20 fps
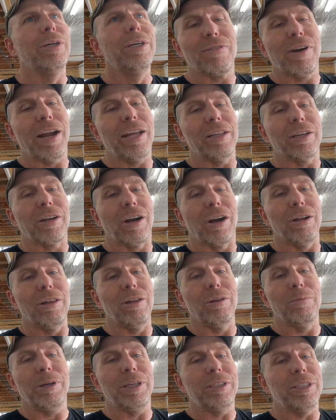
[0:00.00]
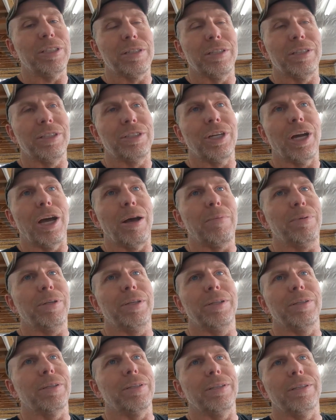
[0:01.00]
I've ran the car a little bit just in the shop,
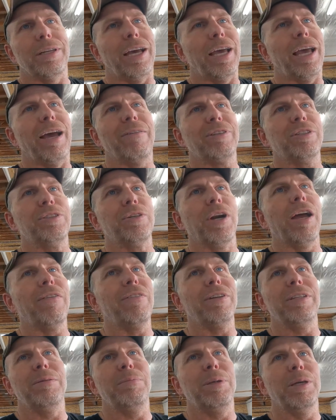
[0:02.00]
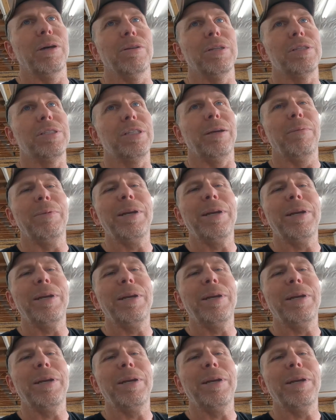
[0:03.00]
and I have to drive it to be able to see.